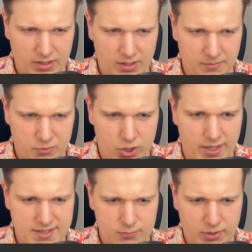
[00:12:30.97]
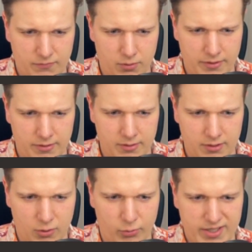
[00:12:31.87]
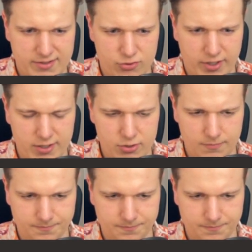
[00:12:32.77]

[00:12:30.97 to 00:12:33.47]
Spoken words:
Charles went for the queen exchange